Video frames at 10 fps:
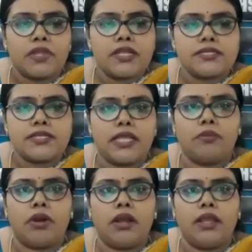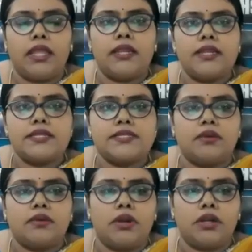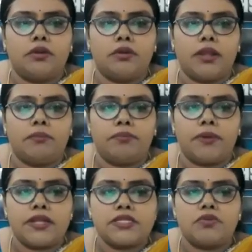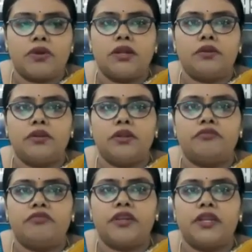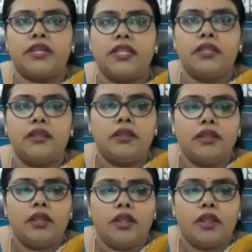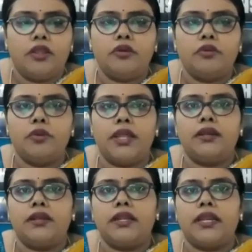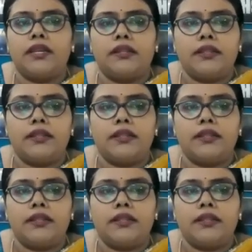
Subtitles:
sigma n is equal to m plus 1 to infinity un greater